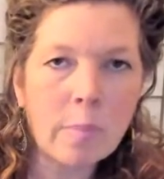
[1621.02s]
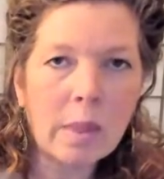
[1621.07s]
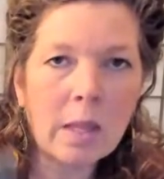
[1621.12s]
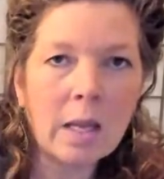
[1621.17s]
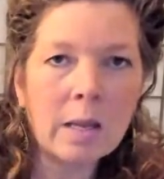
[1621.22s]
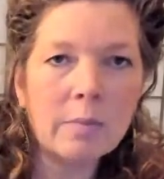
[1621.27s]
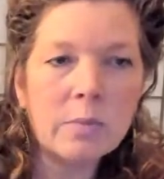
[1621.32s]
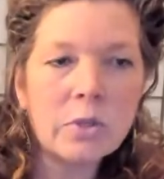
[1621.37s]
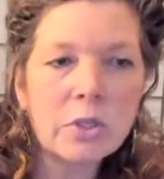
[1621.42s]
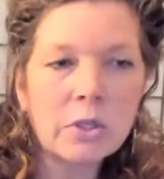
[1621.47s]

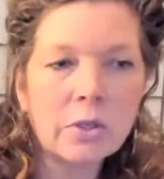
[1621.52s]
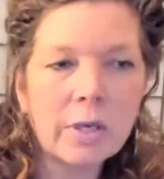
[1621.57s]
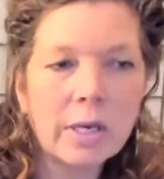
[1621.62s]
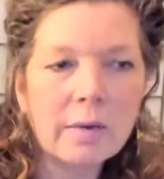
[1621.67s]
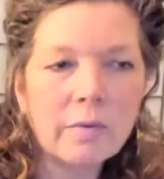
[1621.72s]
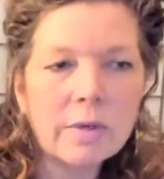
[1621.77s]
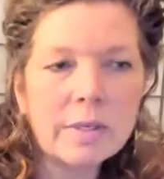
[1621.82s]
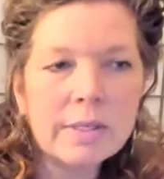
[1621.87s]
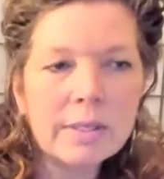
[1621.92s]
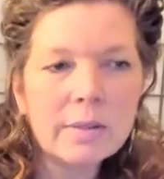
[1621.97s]
I'm sure
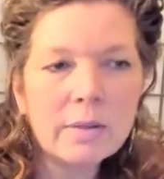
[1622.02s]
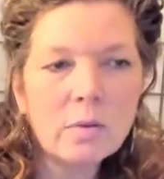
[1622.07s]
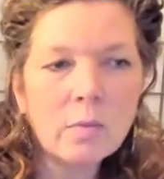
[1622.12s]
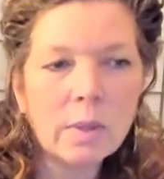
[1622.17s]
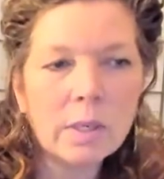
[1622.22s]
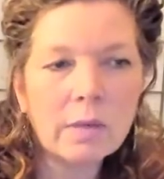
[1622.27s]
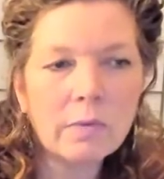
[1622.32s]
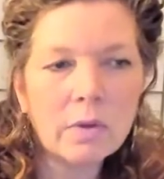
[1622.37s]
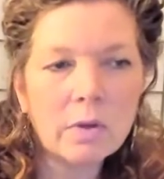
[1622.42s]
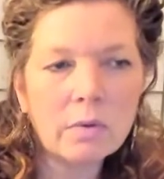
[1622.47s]
every single
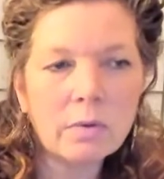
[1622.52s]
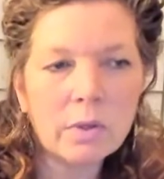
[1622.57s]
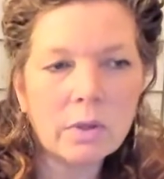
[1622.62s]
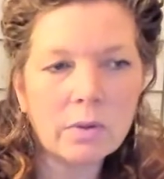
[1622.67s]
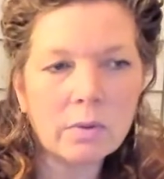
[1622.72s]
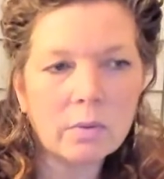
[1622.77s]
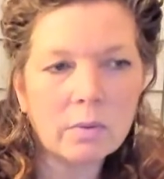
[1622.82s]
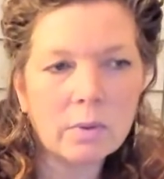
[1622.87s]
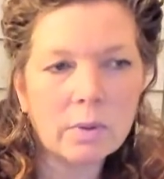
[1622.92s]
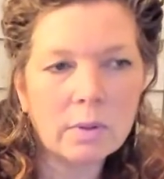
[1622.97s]
one of you
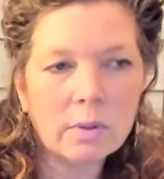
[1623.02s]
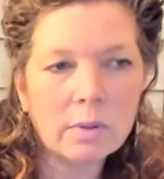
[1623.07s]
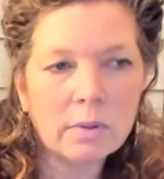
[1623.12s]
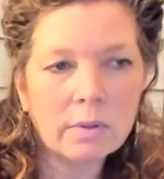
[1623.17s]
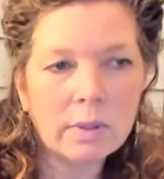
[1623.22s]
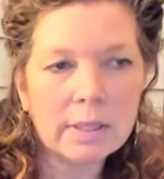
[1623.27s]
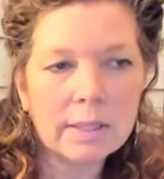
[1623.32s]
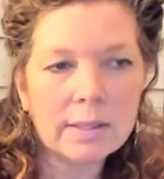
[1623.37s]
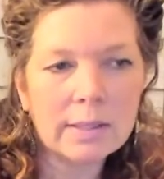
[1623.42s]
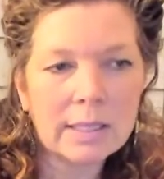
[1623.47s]
know
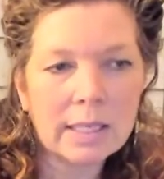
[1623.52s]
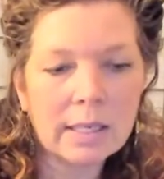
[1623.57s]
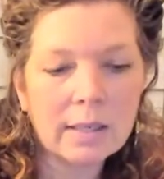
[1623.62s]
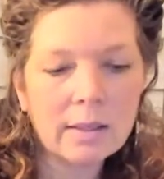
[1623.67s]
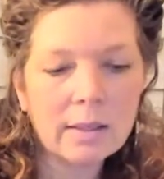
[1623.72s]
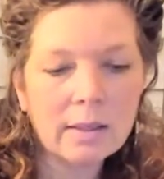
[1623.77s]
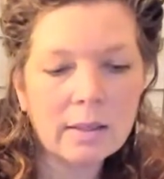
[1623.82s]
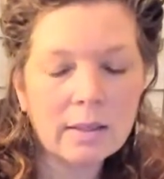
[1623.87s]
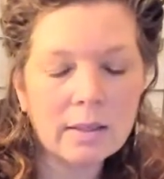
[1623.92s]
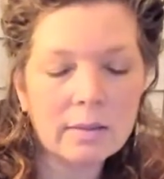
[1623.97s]
this deck,
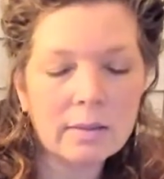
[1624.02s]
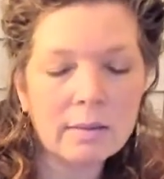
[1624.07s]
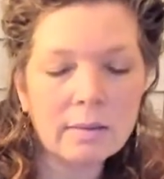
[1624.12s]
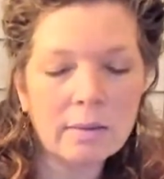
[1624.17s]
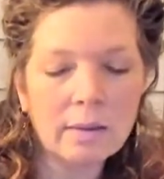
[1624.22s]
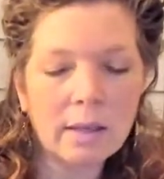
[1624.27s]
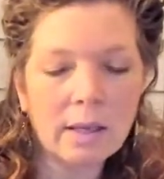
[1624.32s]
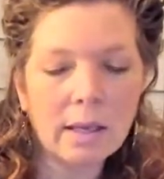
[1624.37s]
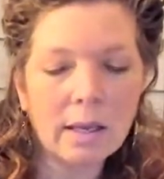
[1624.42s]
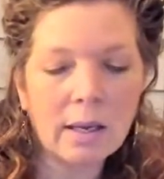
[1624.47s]

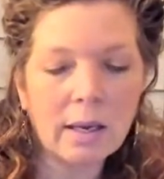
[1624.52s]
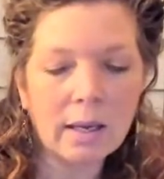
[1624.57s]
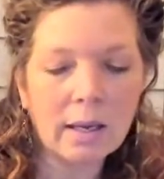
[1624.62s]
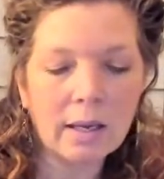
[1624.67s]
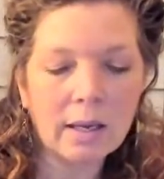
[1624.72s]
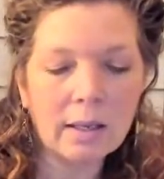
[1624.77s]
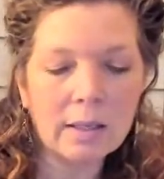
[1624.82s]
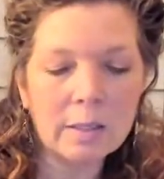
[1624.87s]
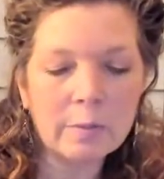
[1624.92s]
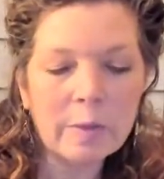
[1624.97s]

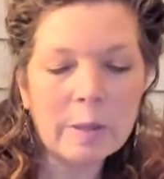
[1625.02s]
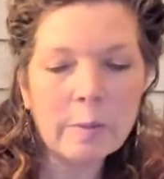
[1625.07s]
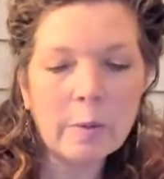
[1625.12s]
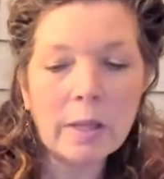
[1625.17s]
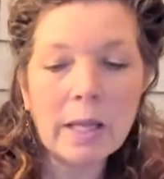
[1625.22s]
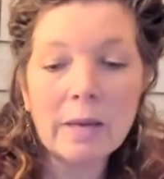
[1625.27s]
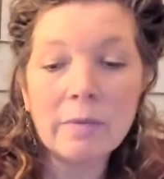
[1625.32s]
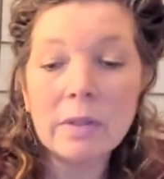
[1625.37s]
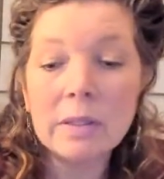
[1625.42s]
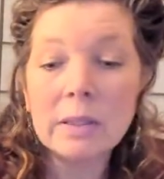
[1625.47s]
and people have a